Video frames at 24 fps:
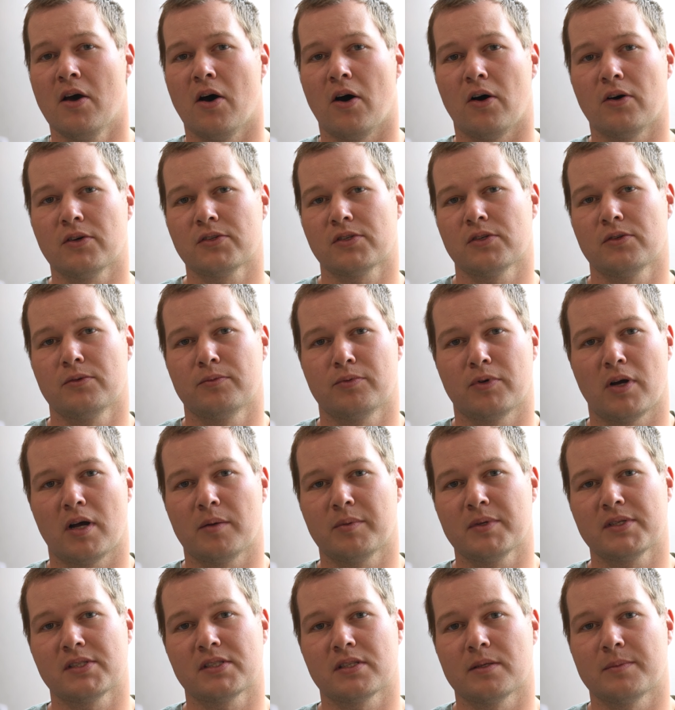also
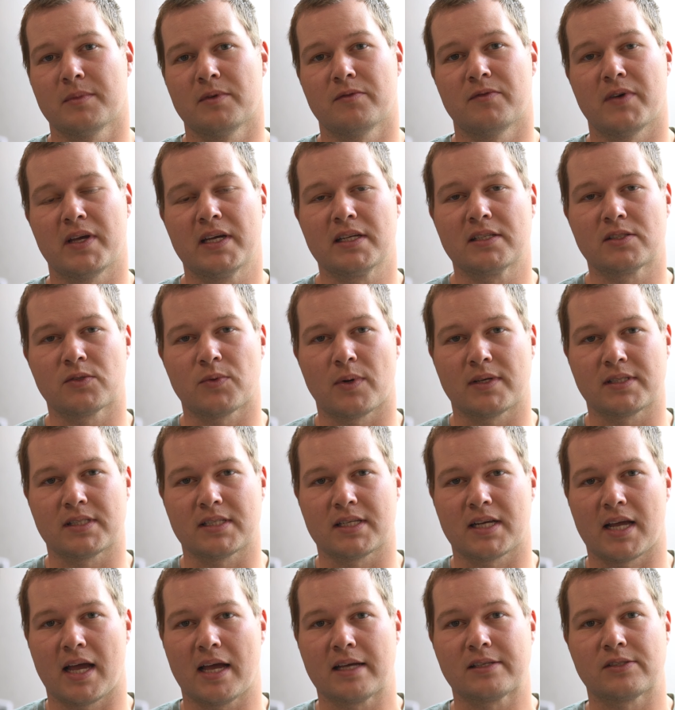probably some advanced
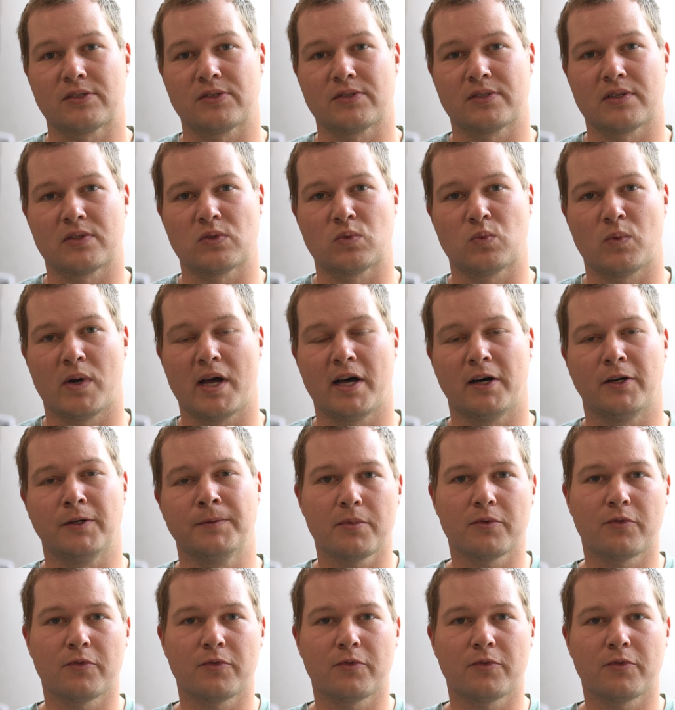resin casters as well.